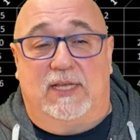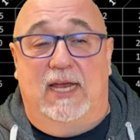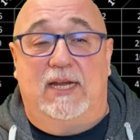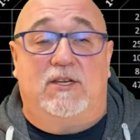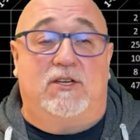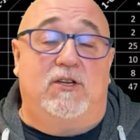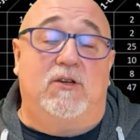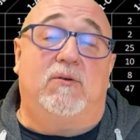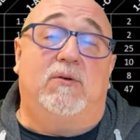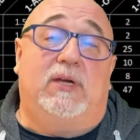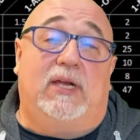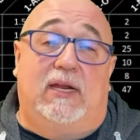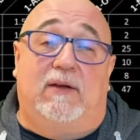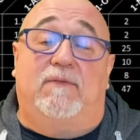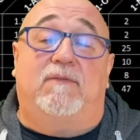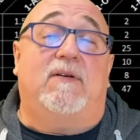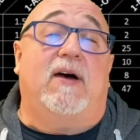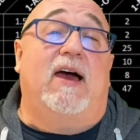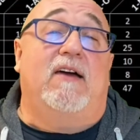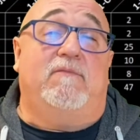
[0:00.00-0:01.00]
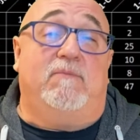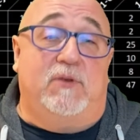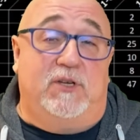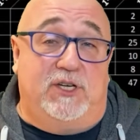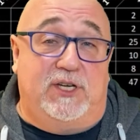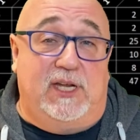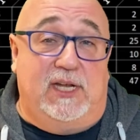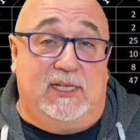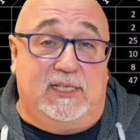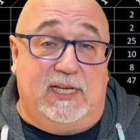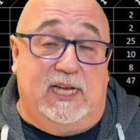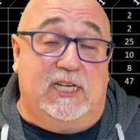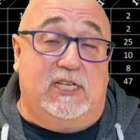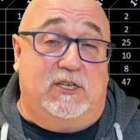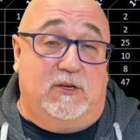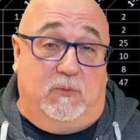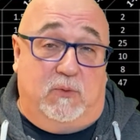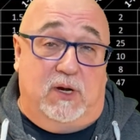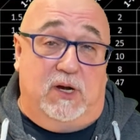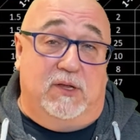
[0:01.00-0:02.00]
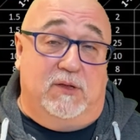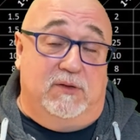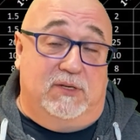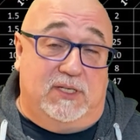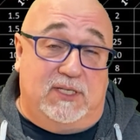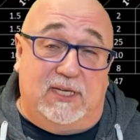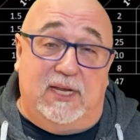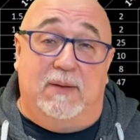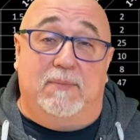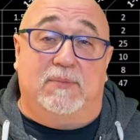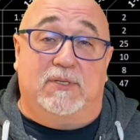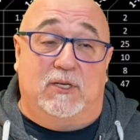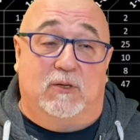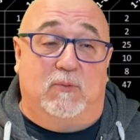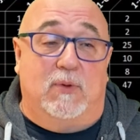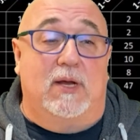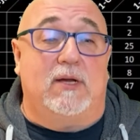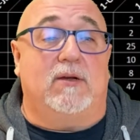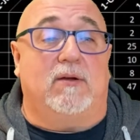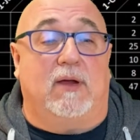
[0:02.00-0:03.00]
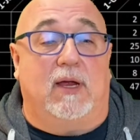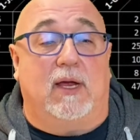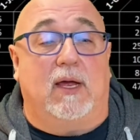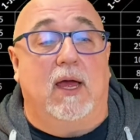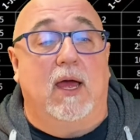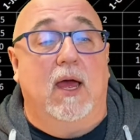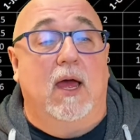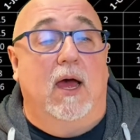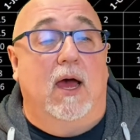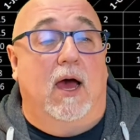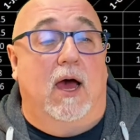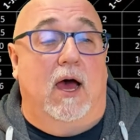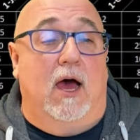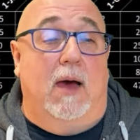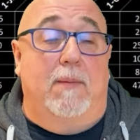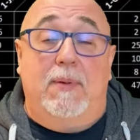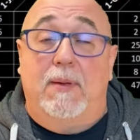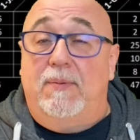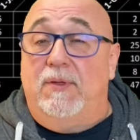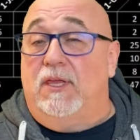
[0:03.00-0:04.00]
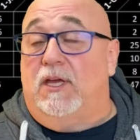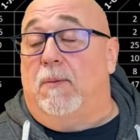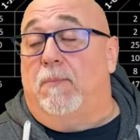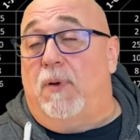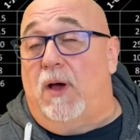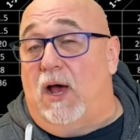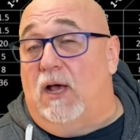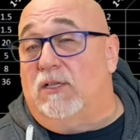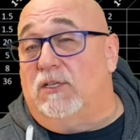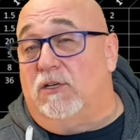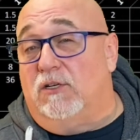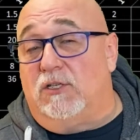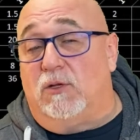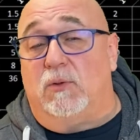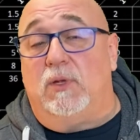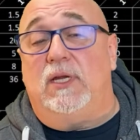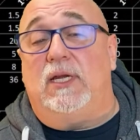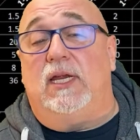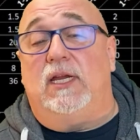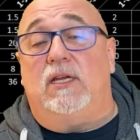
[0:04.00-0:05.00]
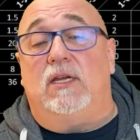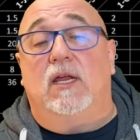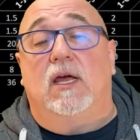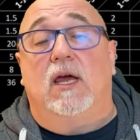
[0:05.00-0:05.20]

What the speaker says: they too need 5 machines each to run all those sims and rendering. Maybe the compositors only need